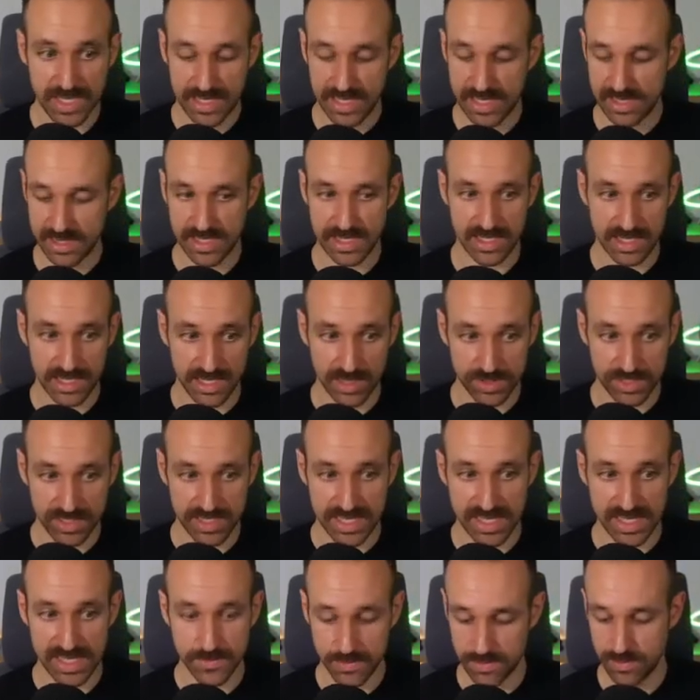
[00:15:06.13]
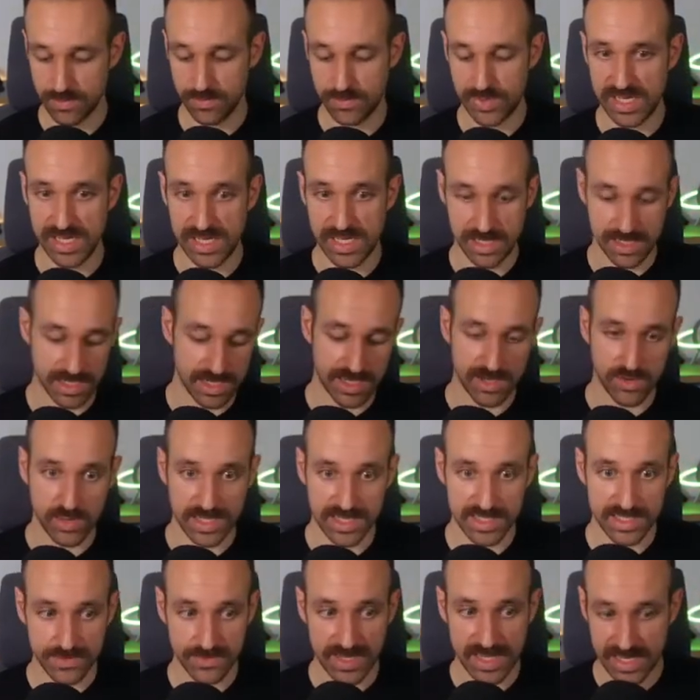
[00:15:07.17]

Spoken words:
and then I would say p iOS